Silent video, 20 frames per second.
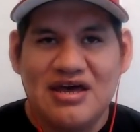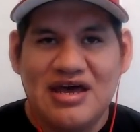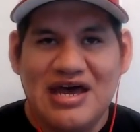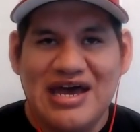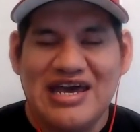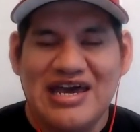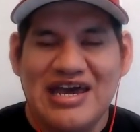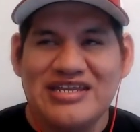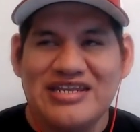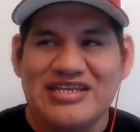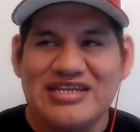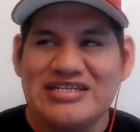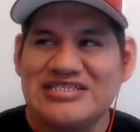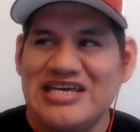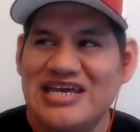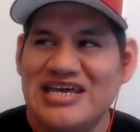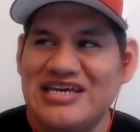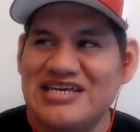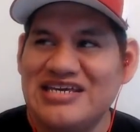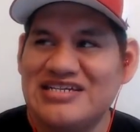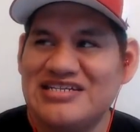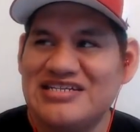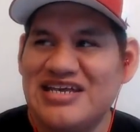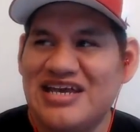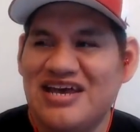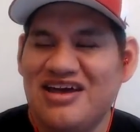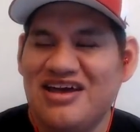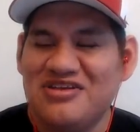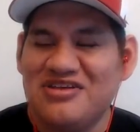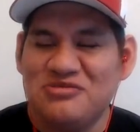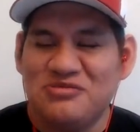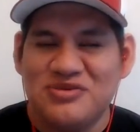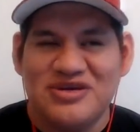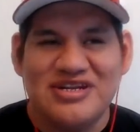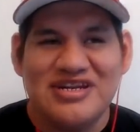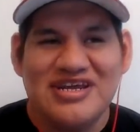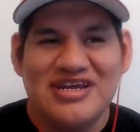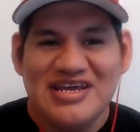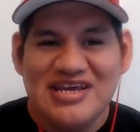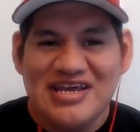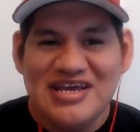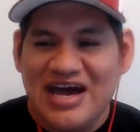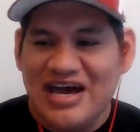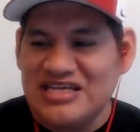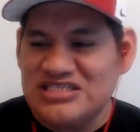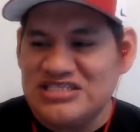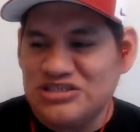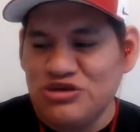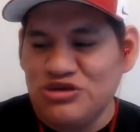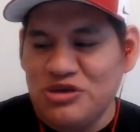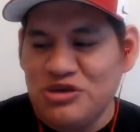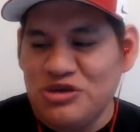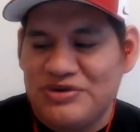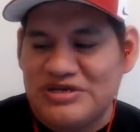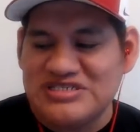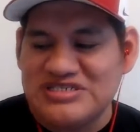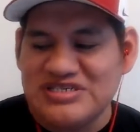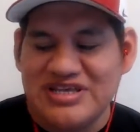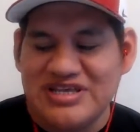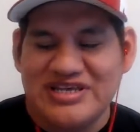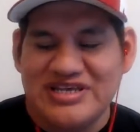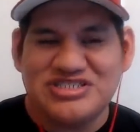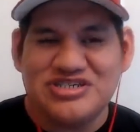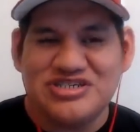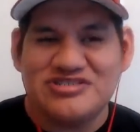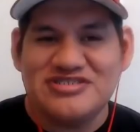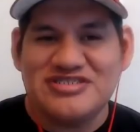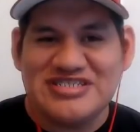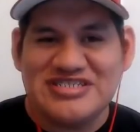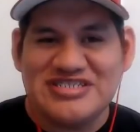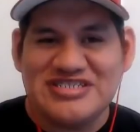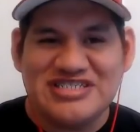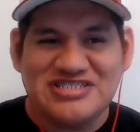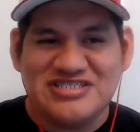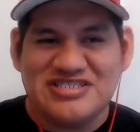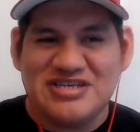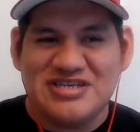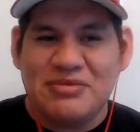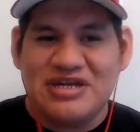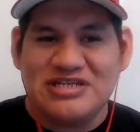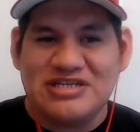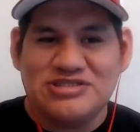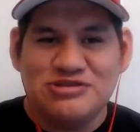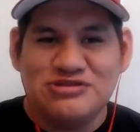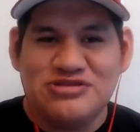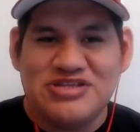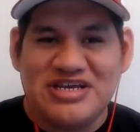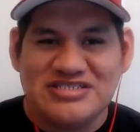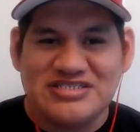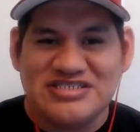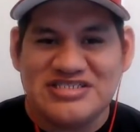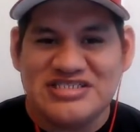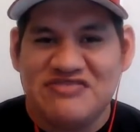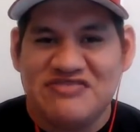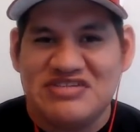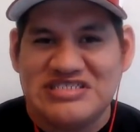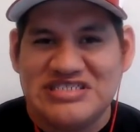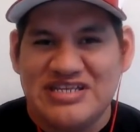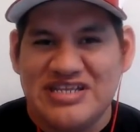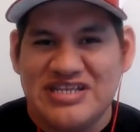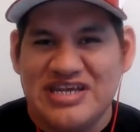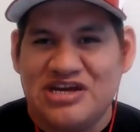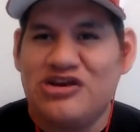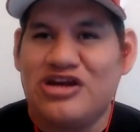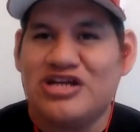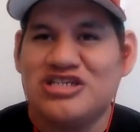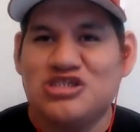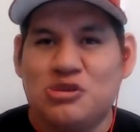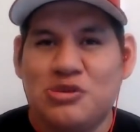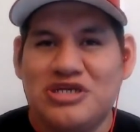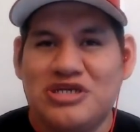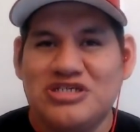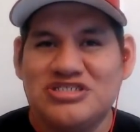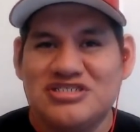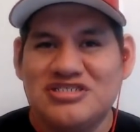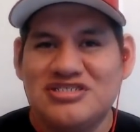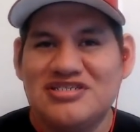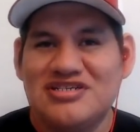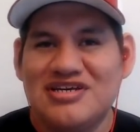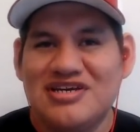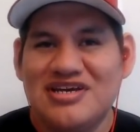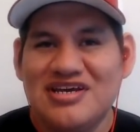I hated taking down, but I sold a bunch of like shirts that said something about 2017, like graduation.